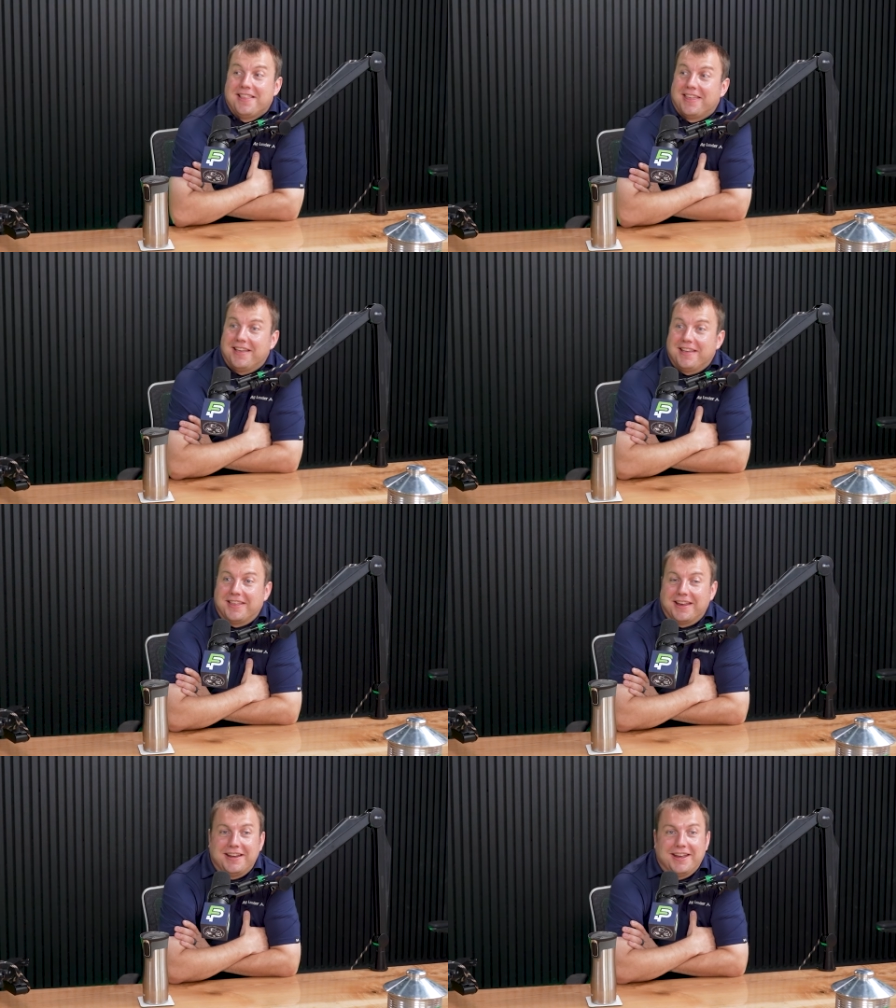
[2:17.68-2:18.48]

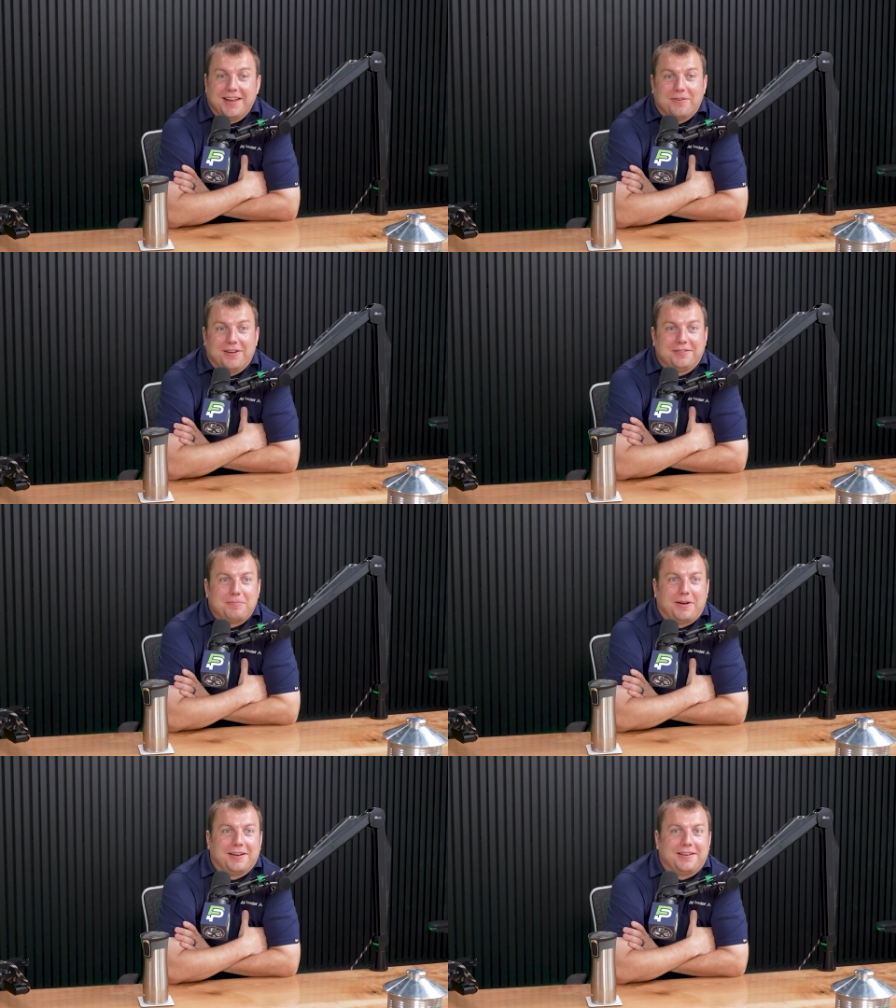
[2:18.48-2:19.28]
They did once
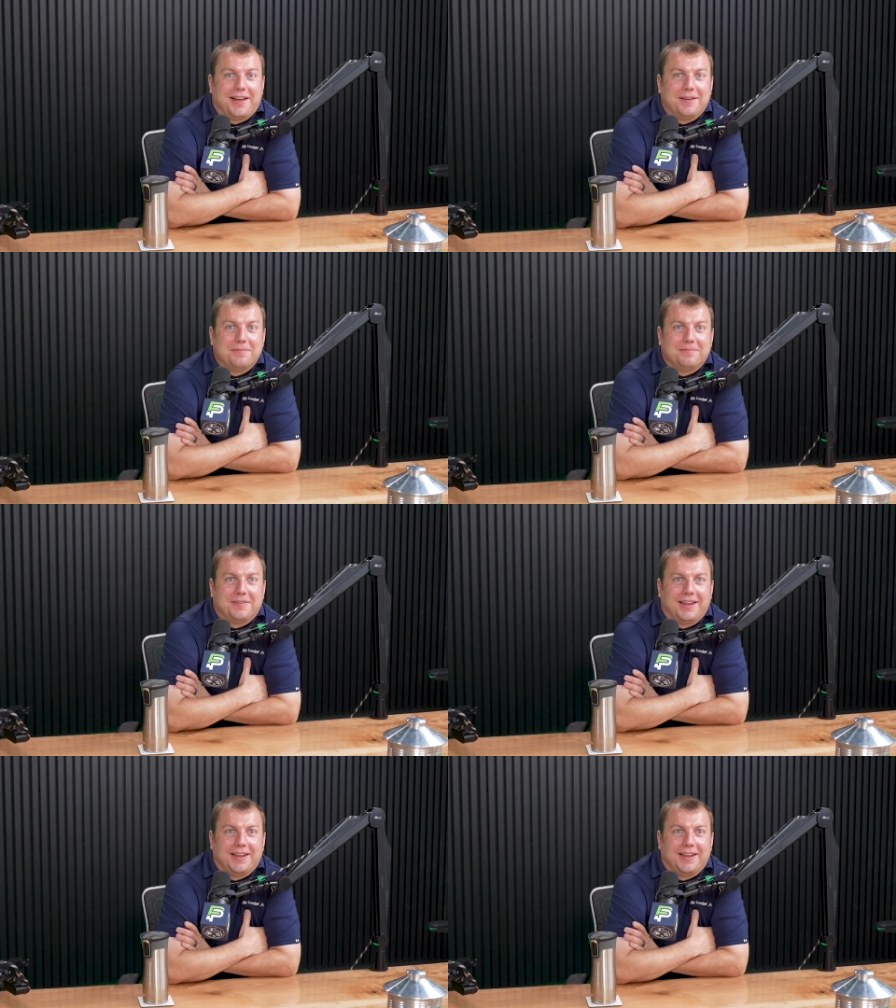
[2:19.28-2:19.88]
upon a time,